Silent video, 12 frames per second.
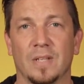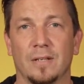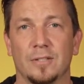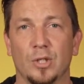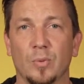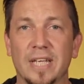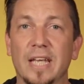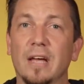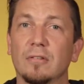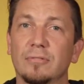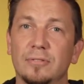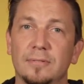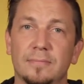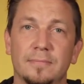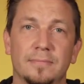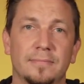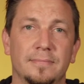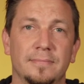So we give.
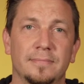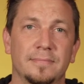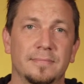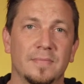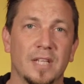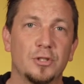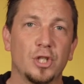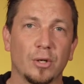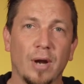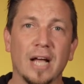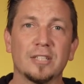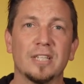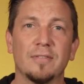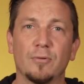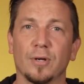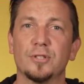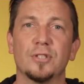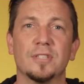The generosity of
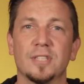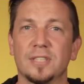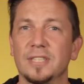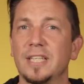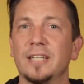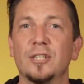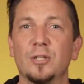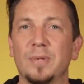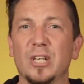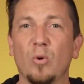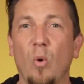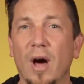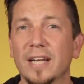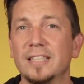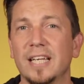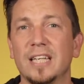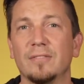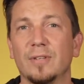Christians is intended to be
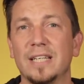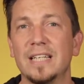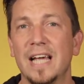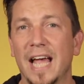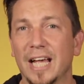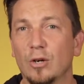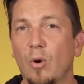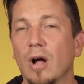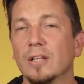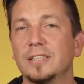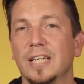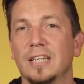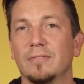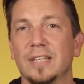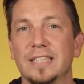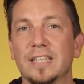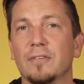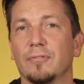quantitatively and qualitatively
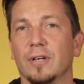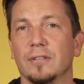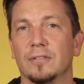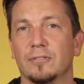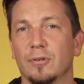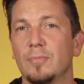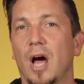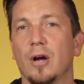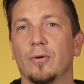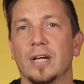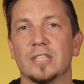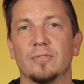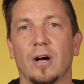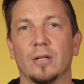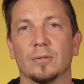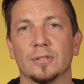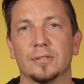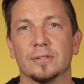different from non-Christ
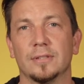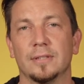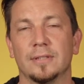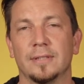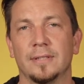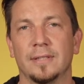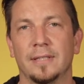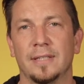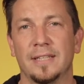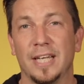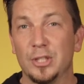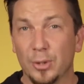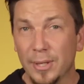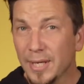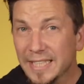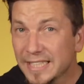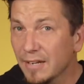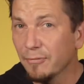followers. Is there
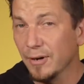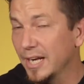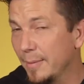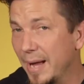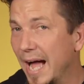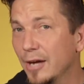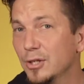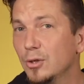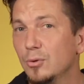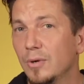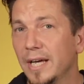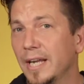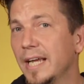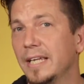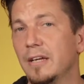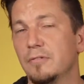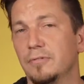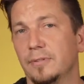anything different about how you and I
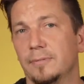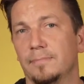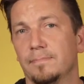give?